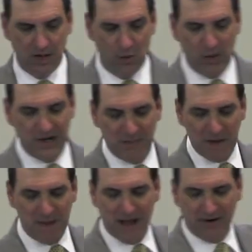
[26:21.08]
Wouldn't it
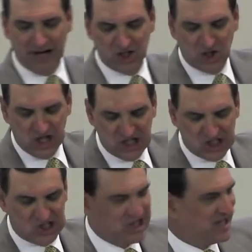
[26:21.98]
be better, as
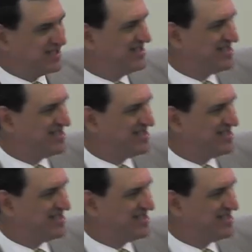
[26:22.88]
Jesus said, to